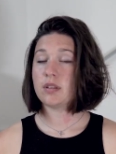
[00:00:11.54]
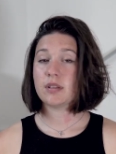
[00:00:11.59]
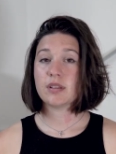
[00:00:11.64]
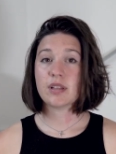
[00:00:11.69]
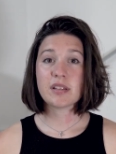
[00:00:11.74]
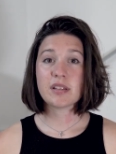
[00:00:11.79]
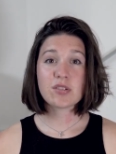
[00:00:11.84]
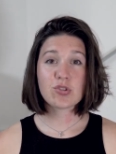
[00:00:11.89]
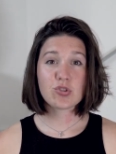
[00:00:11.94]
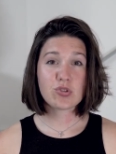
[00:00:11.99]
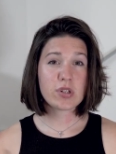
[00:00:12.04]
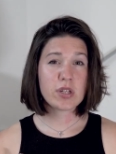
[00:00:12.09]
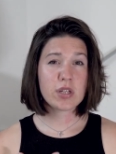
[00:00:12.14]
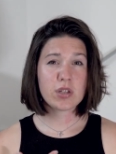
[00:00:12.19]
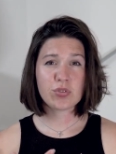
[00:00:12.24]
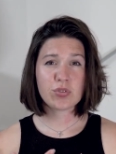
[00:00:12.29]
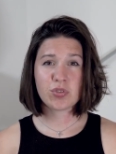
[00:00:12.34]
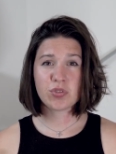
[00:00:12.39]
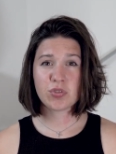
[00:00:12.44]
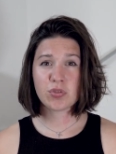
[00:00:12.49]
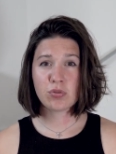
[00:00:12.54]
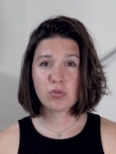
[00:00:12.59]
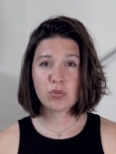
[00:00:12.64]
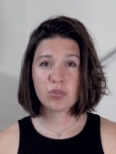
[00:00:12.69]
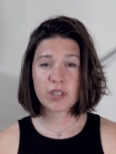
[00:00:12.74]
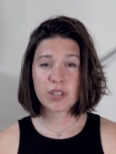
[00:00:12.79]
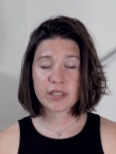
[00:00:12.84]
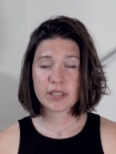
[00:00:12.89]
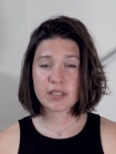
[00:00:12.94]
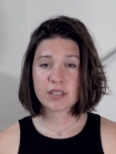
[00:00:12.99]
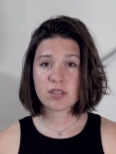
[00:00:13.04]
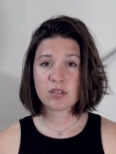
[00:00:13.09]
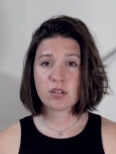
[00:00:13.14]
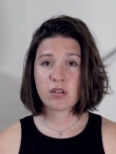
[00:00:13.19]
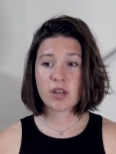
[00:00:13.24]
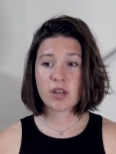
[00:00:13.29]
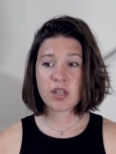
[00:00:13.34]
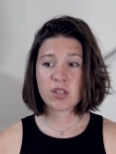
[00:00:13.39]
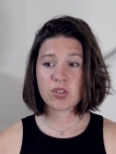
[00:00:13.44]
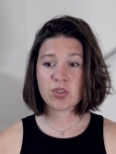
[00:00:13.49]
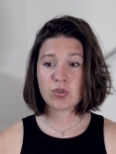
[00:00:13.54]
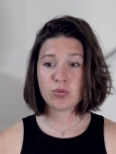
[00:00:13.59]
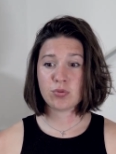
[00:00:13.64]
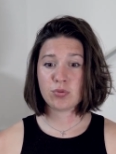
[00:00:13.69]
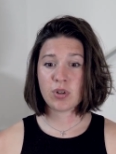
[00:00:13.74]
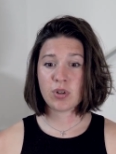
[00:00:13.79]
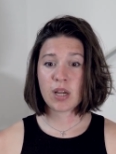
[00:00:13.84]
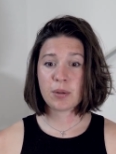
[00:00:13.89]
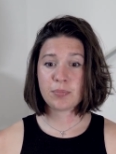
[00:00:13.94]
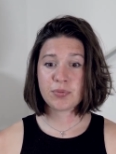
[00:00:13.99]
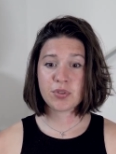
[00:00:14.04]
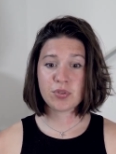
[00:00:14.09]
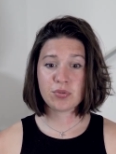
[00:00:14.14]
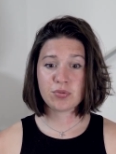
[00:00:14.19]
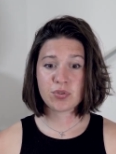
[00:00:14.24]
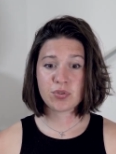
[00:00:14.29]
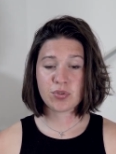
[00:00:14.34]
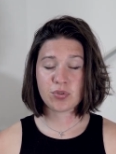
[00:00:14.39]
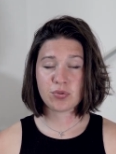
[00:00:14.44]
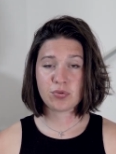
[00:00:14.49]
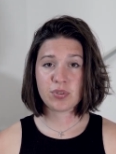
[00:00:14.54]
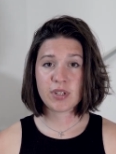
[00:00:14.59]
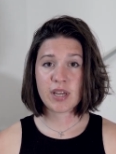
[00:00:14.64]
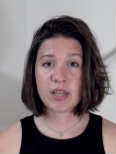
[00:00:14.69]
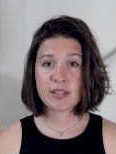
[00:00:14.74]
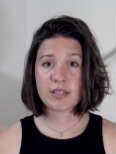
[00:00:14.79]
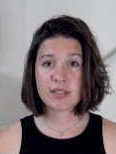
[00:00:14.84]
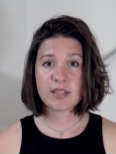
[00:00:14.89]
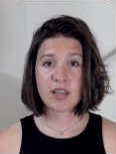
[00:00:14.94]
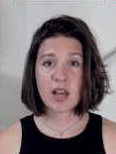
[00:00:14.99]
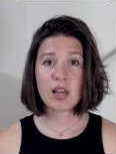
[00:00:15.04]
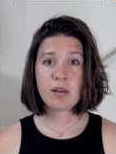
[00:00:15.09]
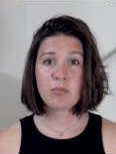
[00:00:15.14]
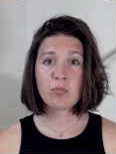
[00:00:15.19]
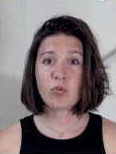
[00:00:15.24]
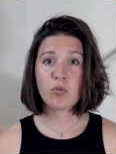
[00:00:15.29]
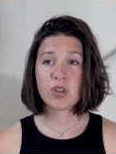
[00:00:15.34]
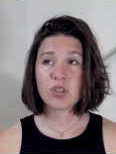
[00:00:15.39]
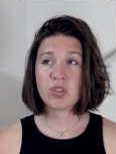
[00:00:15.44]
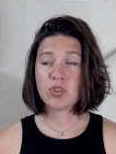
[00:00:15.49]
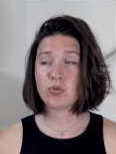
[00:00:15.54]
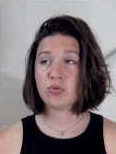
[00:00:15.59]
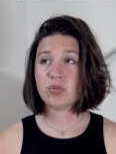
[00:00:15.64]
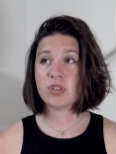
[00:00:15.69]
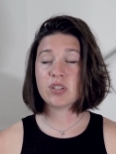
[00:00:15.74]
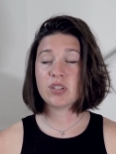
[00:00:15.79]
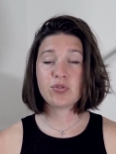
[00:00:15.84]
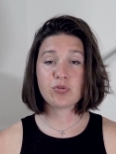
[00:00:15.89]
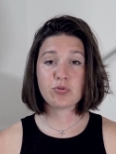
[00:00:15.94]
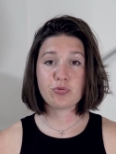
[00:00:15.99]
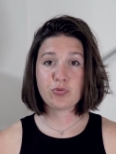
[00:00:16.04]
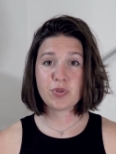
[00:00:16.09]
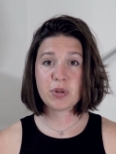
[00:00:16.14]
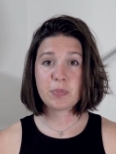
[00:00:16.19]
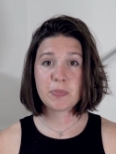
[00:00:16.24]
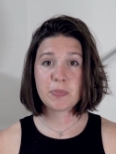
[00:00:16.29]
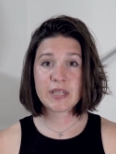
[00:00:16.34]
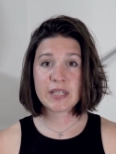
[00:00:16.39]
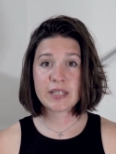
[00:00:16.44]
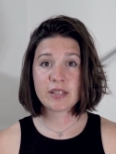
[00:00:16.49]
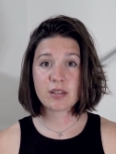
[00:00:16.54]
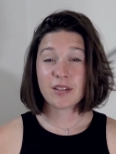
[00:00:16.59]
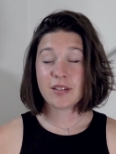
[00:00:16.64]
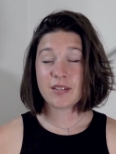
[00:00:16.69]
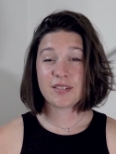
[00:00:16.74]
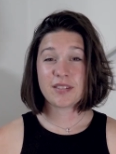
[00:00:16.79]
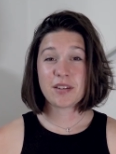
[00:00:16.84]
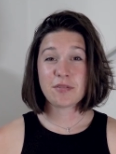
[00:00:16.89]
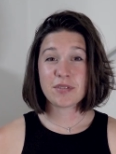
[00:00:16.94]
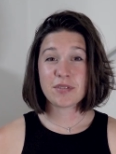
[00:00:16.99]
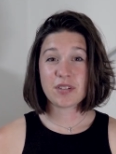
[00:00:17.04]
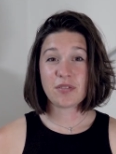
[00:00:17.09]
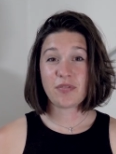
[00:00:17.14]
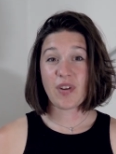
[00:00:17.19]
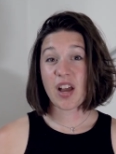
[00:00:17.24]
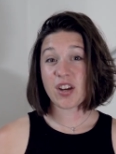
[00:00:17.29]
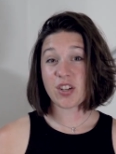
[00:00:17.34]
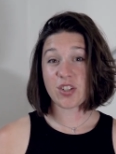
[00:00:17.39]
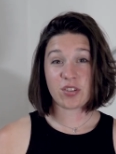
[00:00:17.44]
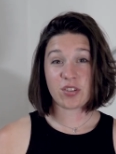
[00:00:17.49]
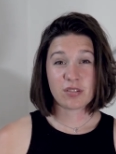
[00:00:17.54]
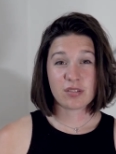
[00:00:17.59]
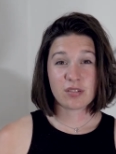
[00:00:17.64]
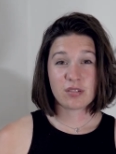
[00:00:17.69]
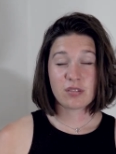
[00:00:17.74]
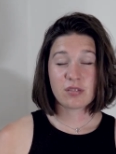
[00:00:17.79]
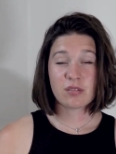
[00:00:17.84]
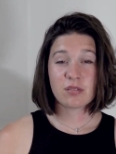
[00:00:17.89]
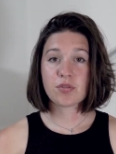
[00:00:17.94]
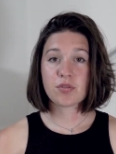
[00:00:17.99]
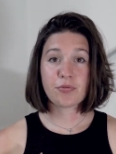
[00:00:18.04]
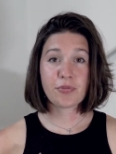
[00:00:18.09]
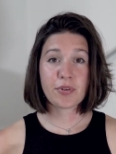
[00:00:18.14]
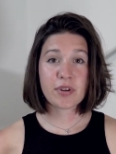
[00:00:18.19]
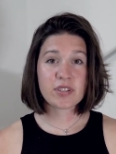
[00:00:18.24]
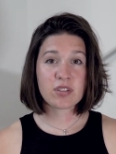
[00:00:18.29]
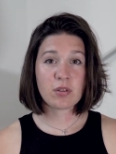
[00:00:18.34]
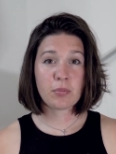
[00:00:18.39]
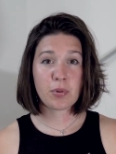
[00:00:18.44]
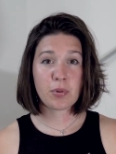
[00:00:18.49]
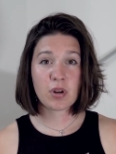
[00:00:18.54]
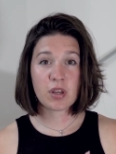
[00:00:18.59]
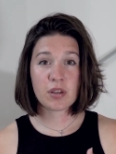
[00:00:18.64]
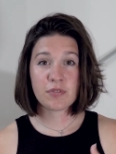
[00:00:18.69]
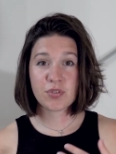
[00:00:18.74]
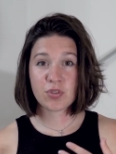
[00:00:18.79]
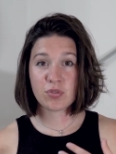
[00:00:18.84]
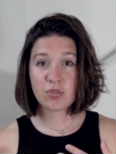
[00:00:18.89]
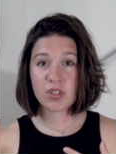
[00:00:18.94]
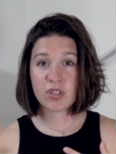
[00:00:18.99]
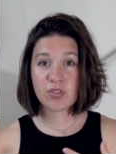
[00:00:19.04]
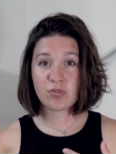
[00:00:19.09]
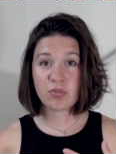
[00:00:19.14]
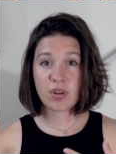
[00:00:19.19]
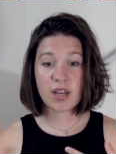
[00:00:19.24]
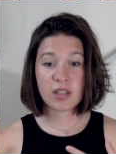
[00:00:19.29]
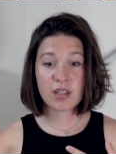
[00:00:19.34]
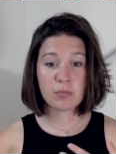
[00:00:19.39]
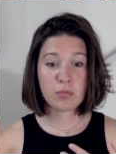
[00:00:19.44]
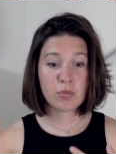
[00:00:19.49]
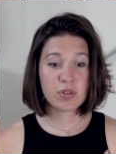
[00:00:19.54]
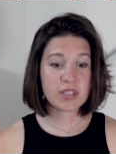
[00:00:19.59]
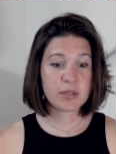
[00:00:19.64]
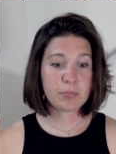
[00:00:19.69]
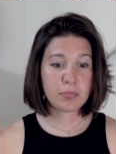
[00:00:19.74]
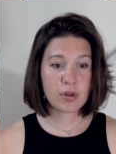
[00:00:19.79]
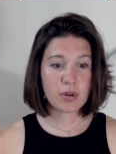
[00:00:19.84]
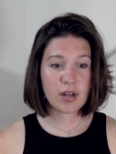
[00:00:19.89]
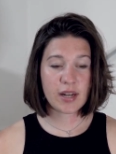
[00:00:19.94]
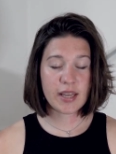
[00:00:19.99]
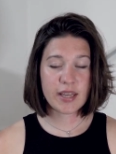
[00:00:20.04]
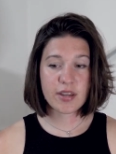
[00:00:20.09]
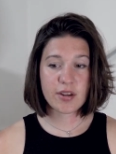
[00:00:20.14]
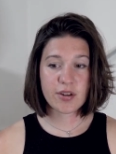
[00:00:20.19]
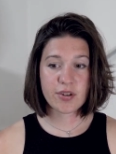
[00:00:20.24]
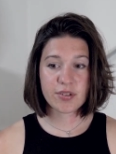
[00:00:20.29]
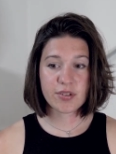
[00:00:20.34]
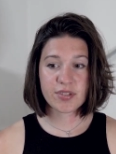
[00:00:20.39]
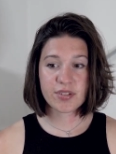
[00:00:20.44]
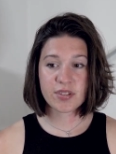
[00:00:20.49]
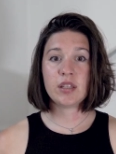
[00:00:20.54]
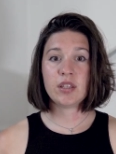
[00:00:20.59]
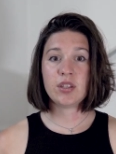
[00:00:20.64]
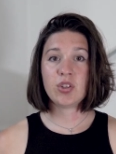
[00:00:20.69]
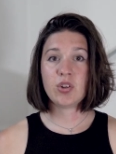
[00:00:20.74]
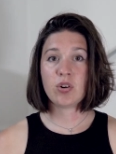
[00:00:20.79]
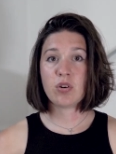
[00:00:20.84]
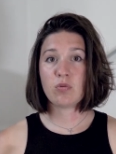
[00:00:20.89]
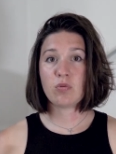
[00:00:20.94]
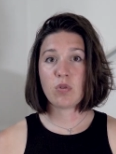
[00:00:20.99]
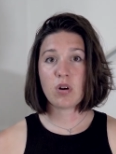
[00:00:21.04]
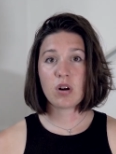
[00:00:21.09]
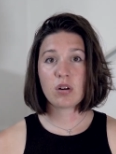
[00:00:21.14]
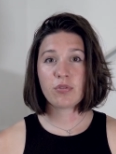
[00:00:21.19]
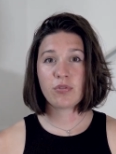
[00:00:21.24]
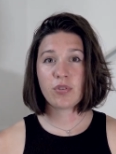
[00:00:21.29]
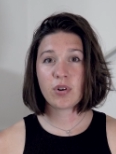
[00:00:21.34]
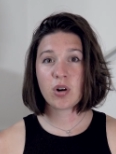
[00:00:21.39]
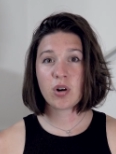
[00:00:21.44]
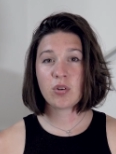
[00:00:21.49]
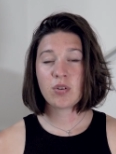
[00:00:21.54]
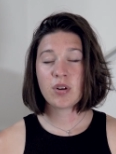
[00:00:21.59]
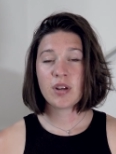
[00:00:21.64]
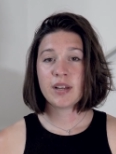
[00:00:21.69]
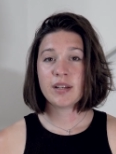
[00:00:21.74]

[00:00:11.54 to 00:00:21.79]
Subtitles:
That is really a tool that is going to help you to gain time when you need to repeat a series of actions. So for example, if you need to add multiple layers in your workflow,